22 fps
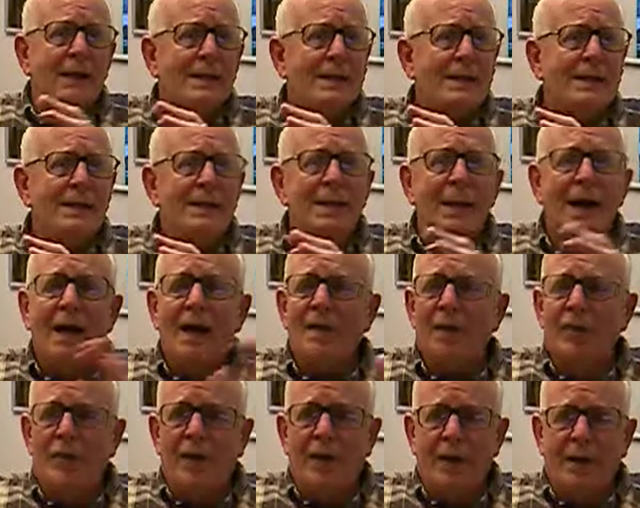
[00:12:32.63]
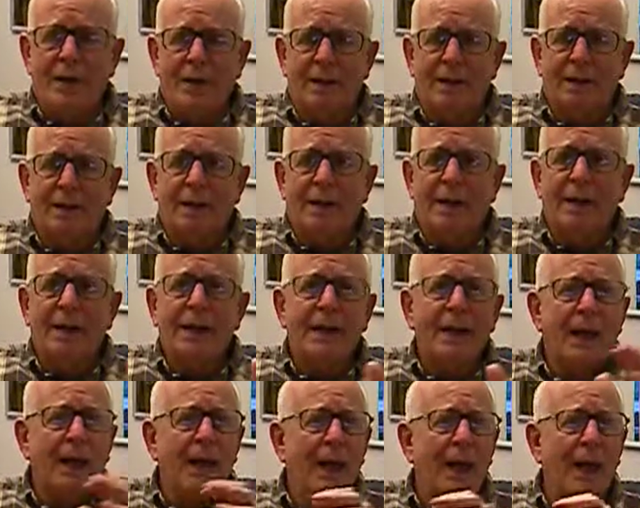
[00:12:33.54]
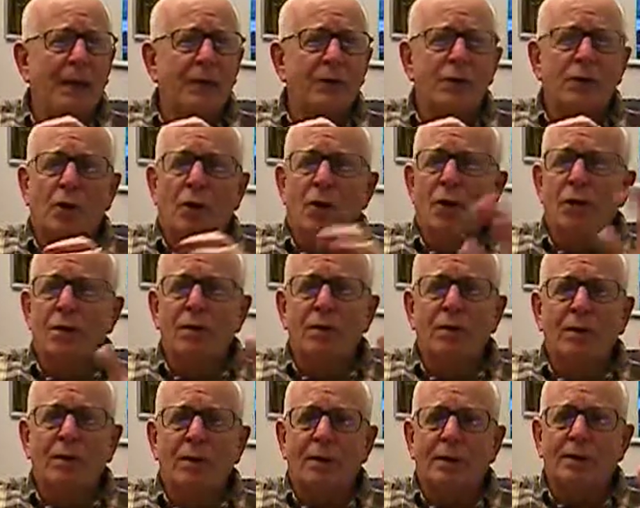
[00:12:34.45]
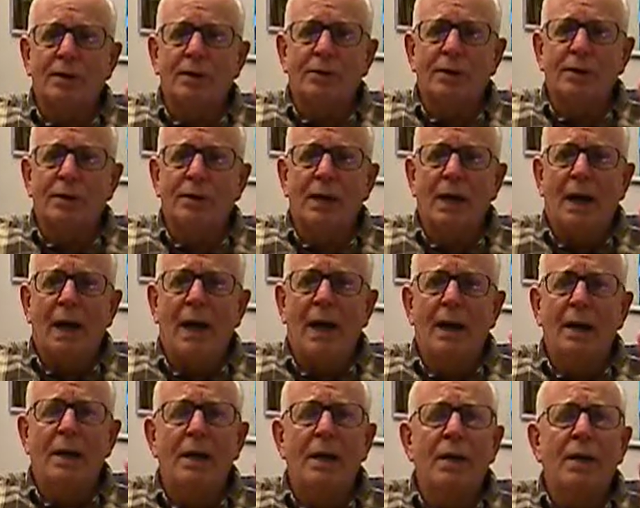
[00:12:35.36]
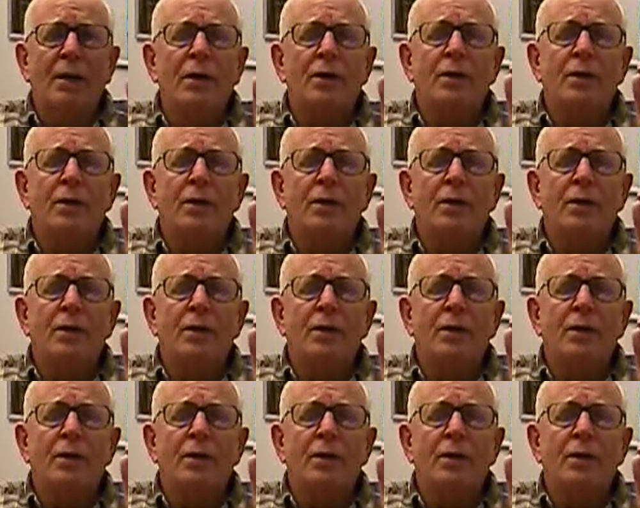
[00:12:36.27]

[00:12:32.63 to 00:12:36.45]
Nothing. It cannot draw you closer to God.